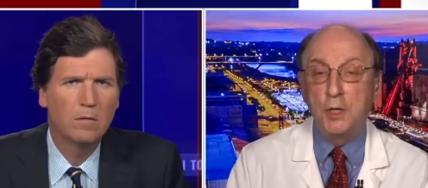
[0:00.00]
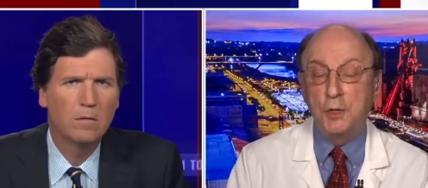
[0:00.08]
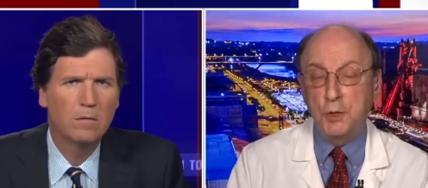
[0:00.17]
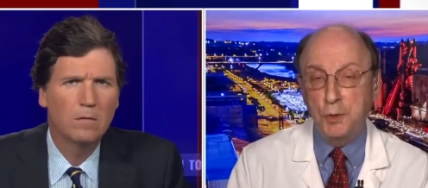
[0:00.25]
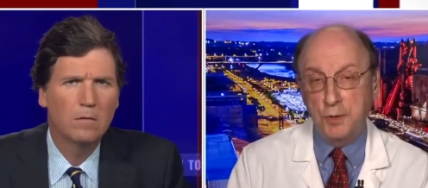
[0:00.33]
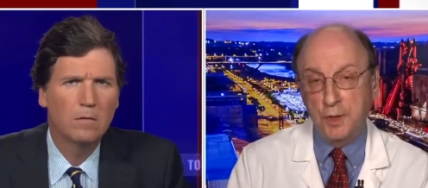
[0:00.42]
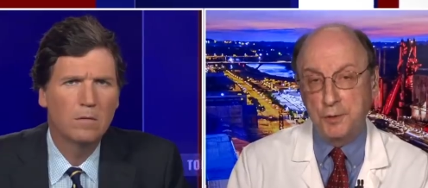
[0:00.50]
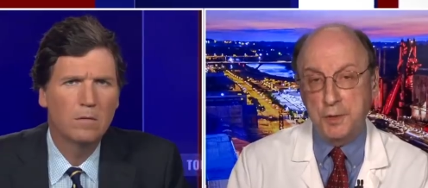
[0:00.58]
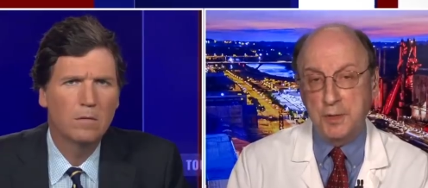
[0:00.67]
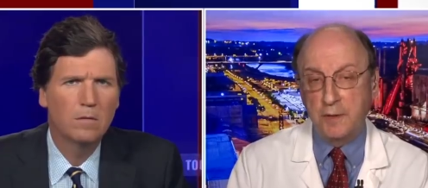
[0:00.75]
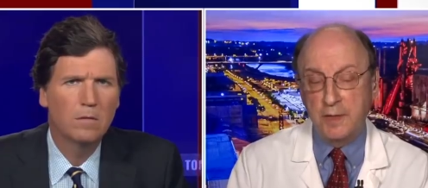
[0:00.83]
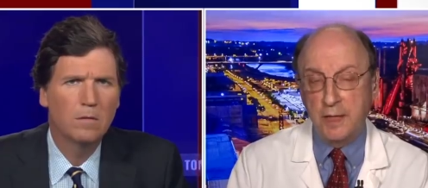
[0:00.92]
Speaker 1: two
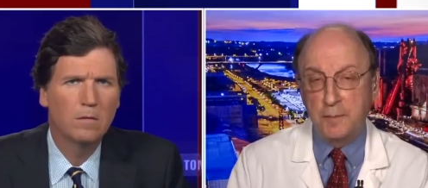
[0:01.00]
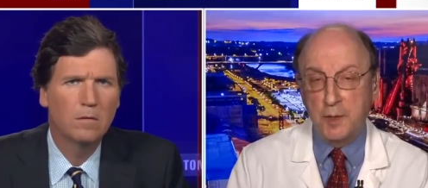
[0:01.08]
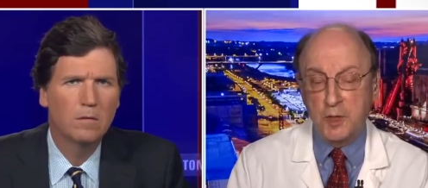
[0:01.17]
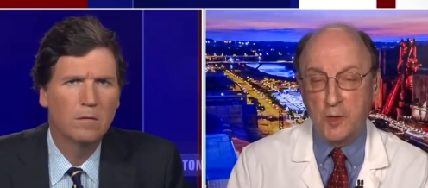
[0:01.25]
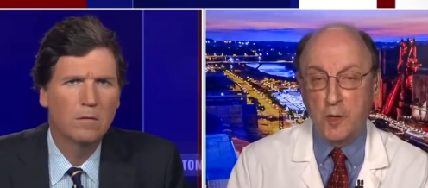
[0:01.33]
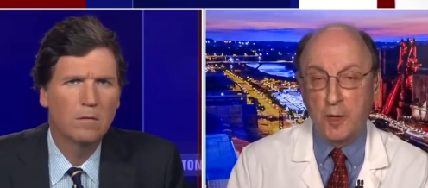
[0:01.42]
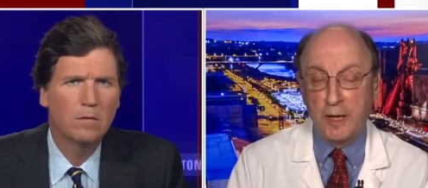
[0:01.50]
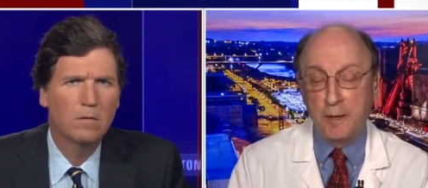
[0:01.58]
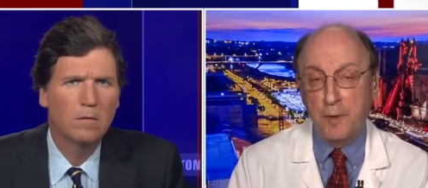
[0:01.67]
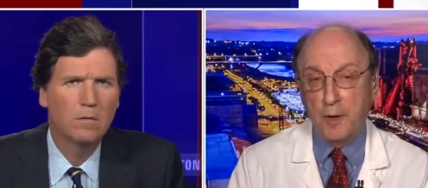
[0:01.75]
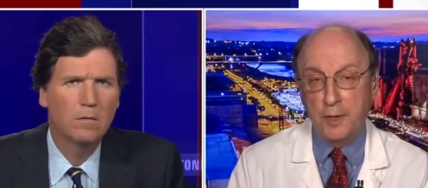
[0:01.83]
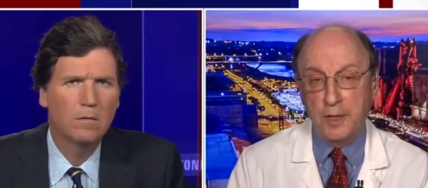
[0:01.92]
doses of an
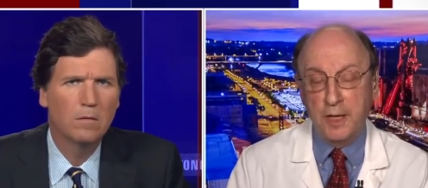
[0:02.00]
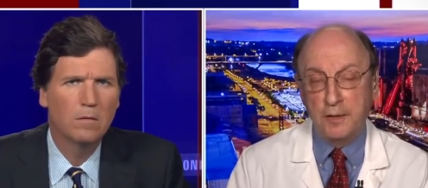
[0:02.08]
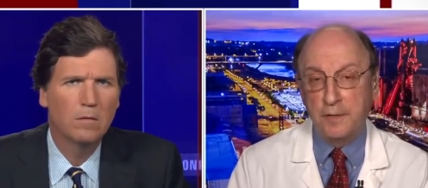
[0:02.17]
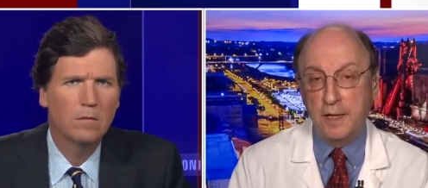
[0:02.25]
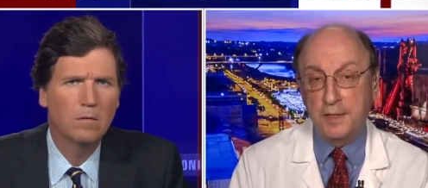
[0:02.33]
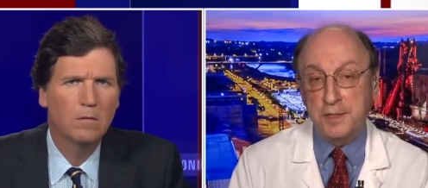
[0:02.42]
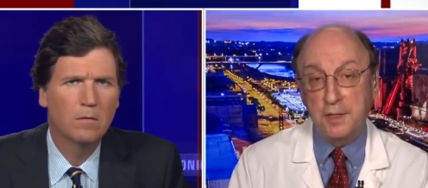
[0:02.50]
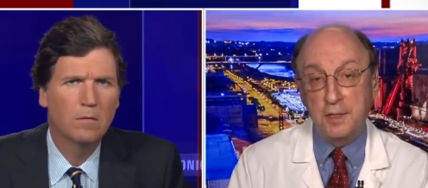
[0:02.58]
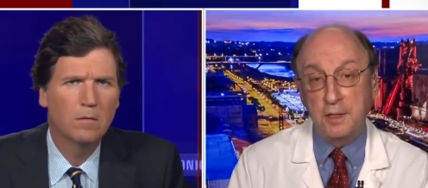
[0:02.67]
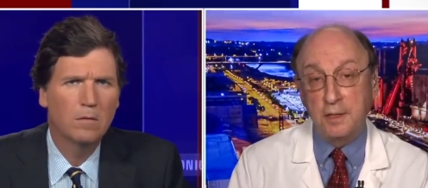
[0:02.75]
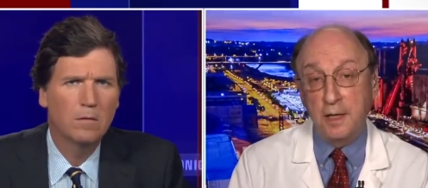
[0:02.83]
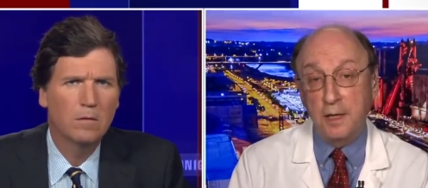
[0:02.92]
mRNA
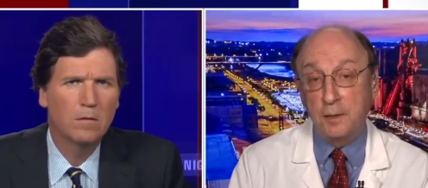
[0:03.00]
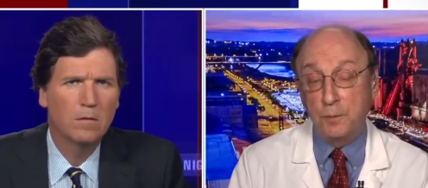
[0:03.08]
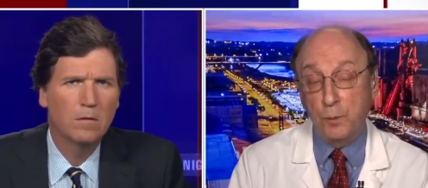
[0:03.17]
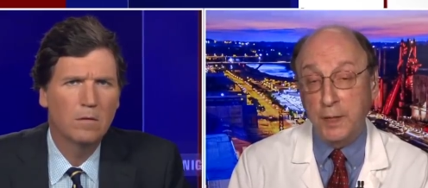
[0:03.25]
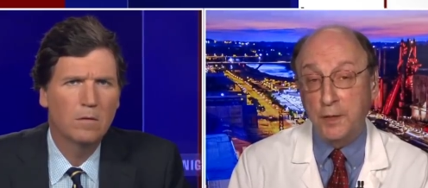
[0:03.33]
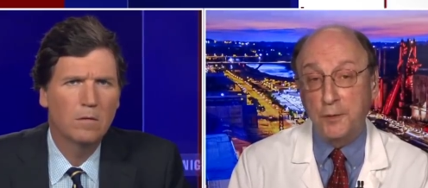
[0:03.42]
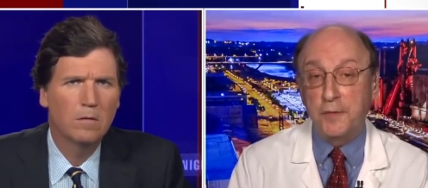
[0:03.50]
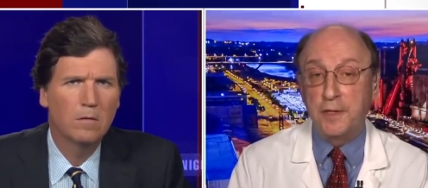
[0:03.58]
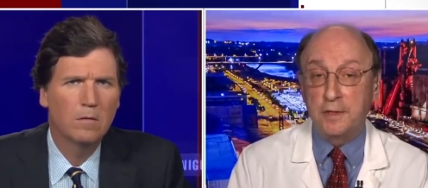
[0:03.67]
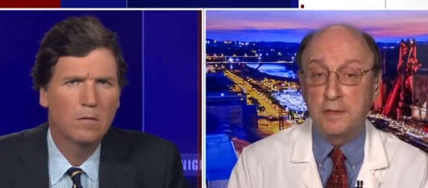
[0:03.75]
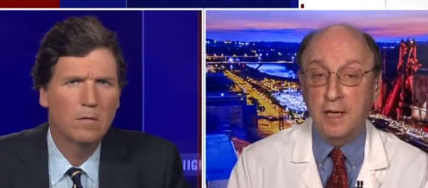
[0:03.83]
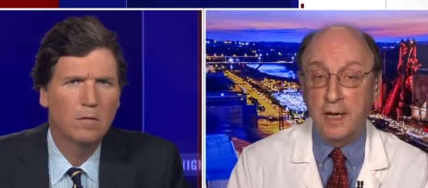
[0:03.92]
vaccine, and we don't
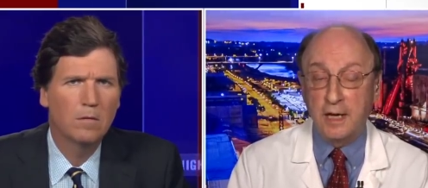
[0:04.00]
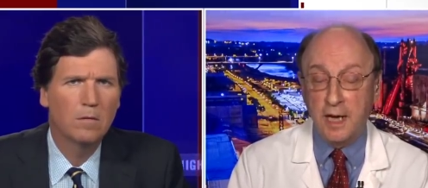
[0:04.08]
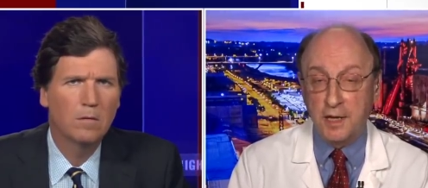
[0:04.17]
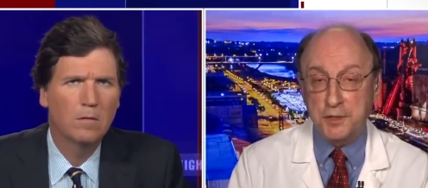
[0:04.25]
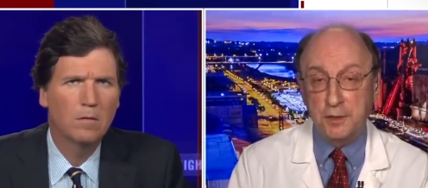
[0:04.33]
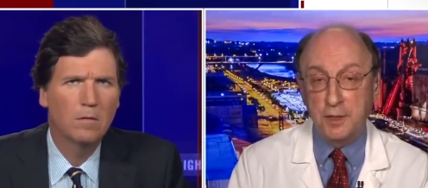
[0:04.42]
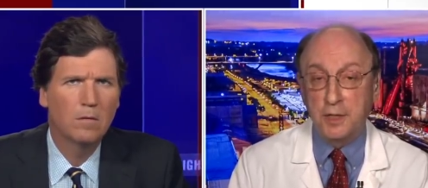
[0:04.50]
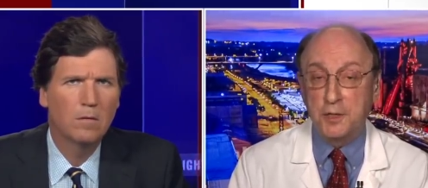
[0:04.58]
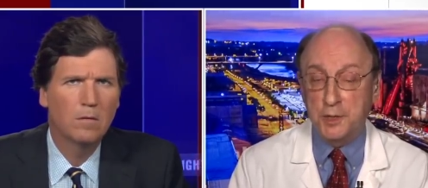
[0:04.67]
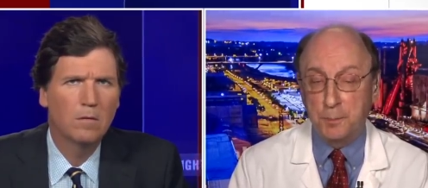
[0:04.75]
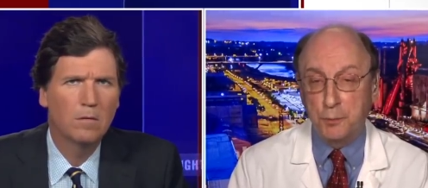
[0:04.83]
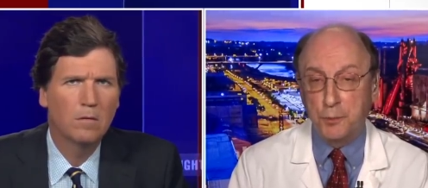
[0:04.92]
think that that actually is
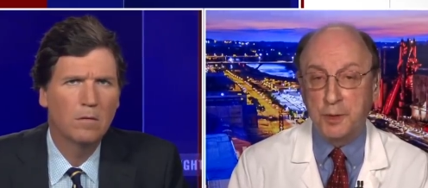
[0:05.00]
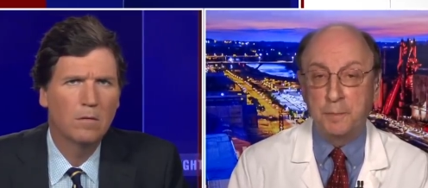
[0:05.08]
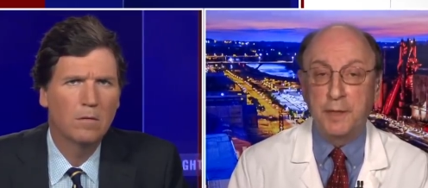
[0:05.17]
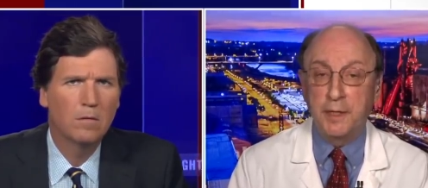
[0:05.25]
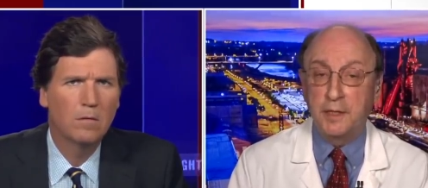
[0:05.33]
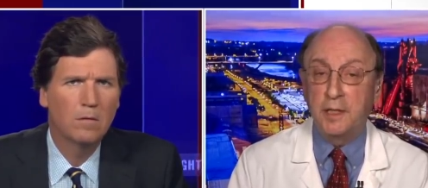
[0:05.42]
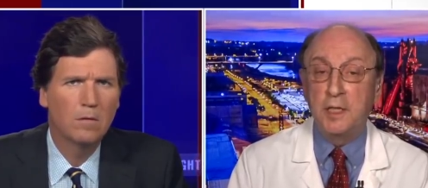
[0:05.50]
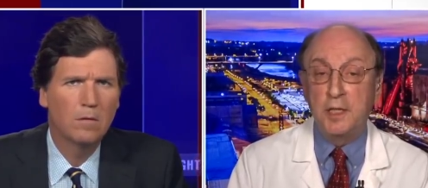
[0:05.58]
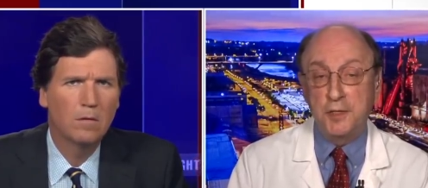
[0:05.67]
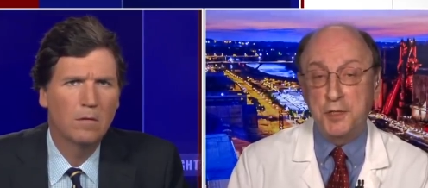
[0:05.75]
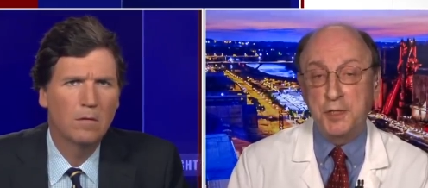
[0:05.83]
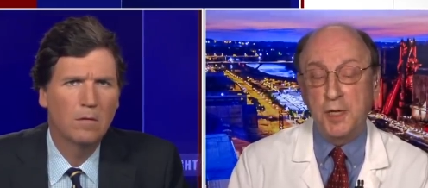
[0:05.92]
supported by the,
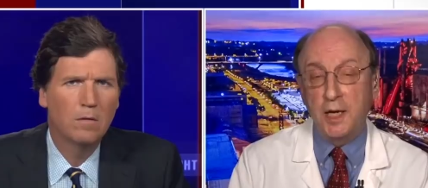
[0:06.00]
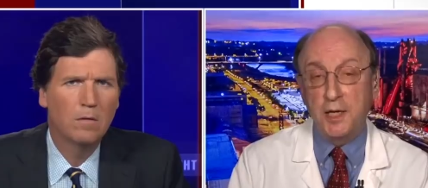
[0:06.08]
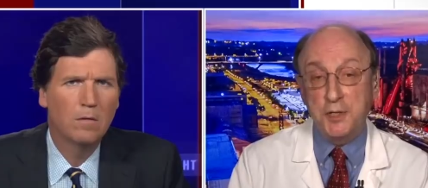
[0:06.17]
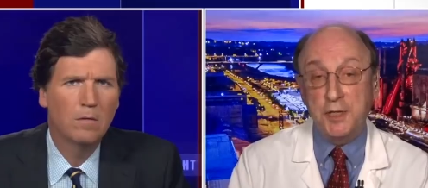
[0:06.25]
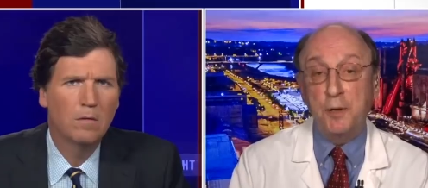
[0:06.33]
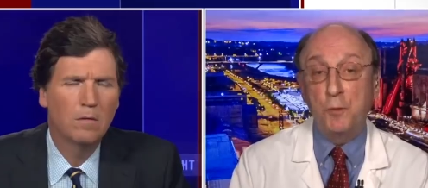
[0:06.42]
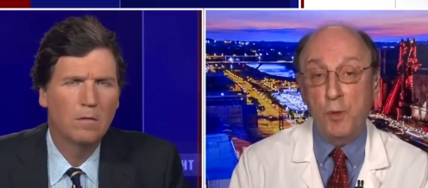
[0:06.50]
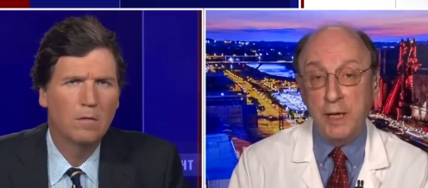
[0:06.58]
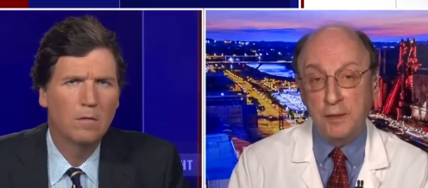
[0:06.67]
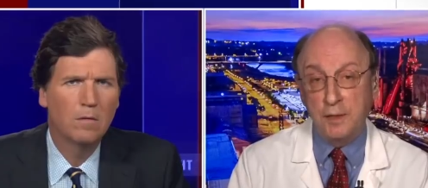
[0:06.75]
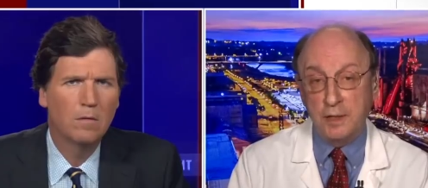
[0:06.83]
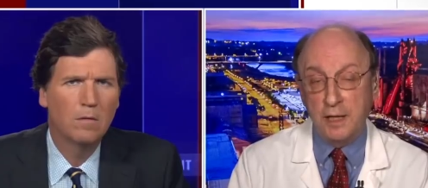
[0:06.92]
the science that we
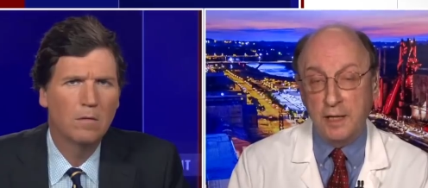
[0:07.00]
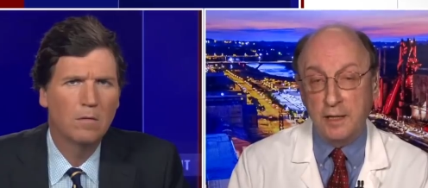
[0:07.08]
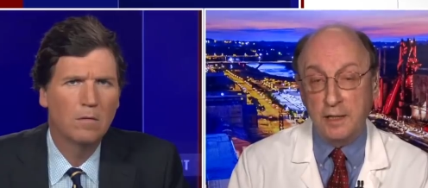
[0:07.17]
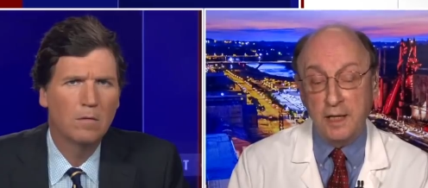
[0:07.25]
look at.